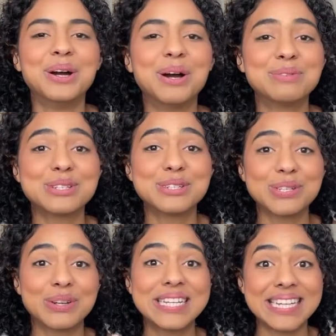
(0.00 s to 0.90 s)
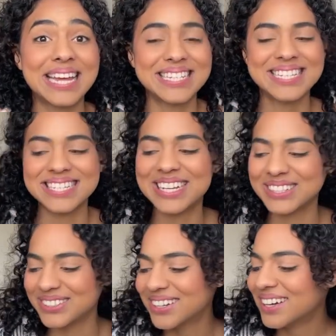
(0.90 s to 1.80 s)
I'm just so excited to tell
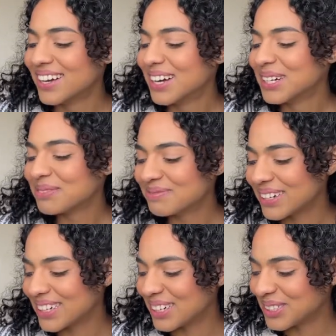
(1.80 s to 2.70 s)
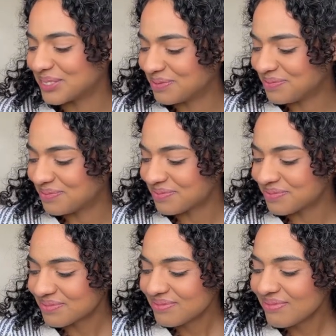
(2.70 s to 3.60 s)
you. But um,
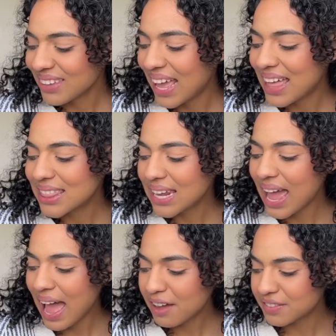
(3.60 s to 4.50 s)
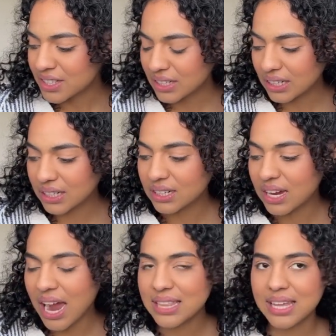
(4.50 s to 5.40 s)
and then after,
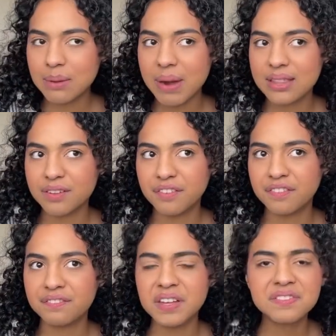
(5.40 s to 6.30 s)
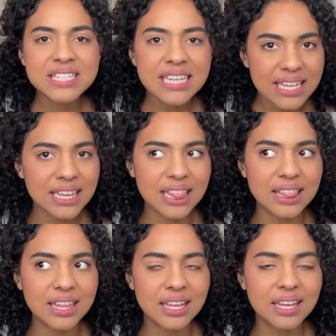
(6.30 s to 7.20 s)
I think by the 15th,
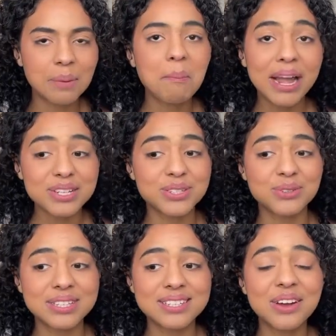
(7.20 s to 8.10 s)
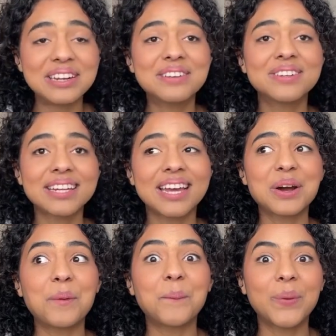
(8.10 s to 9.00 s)
mind you, this is not even like
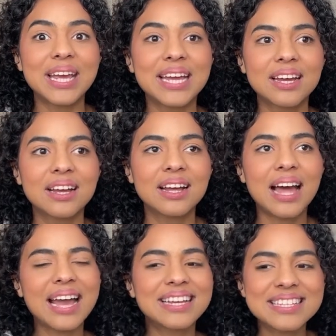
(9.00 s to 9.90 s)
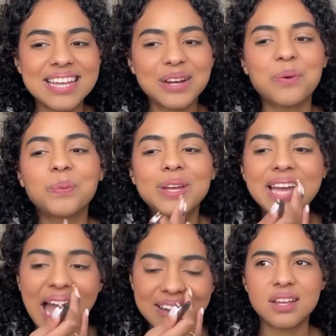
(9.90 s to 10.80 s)
a week I guess like a week
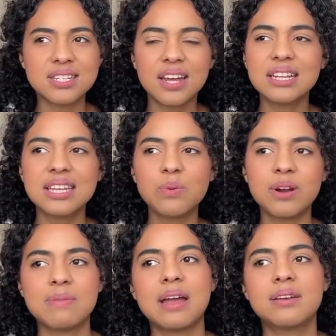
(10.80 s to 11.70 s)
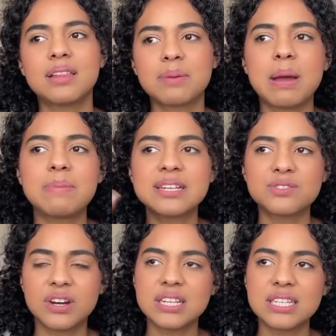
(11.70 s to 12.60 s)
after suddenly one of my like my best
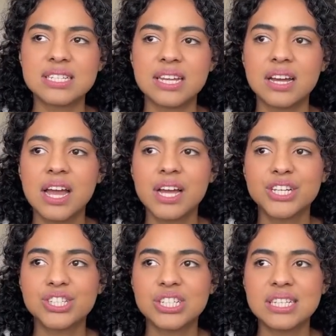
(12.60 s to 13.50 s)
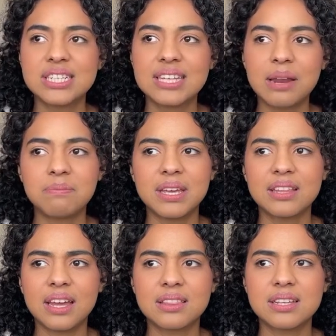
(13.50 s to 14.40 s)
friend Elisa she sent me
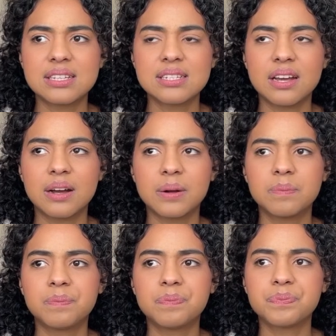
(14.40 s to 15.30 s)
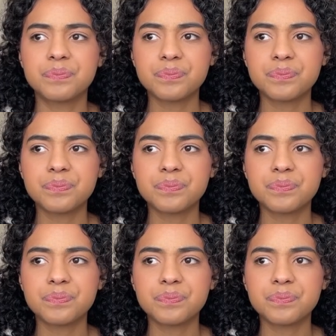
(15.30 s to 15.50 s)
like this um